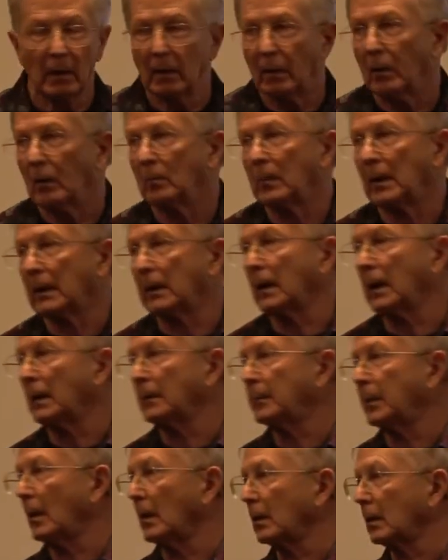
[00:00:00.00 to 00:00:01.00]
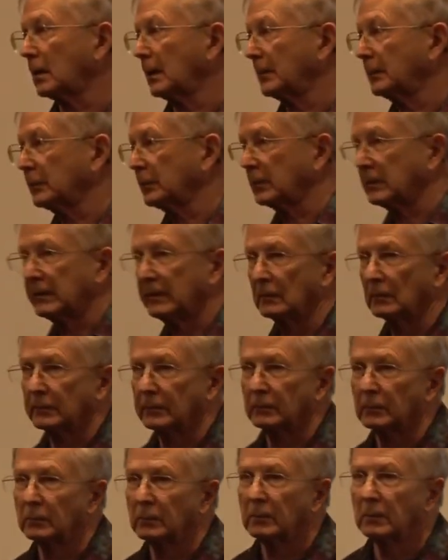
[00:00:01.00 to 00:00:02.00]
oh my God, Paul Klipsch would kill
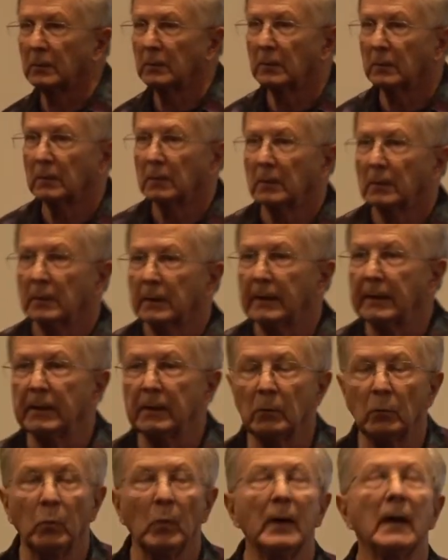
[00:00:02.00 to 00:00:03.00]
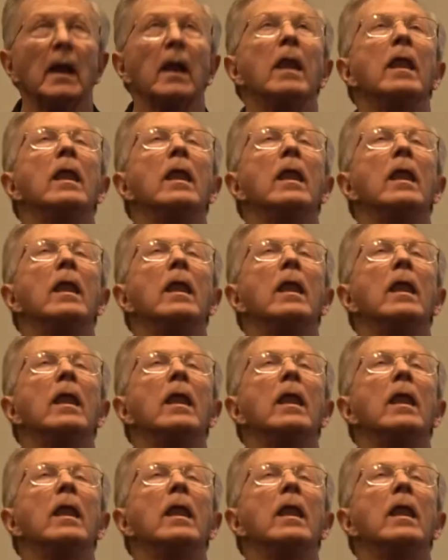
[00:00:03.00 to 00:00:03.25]
you. He went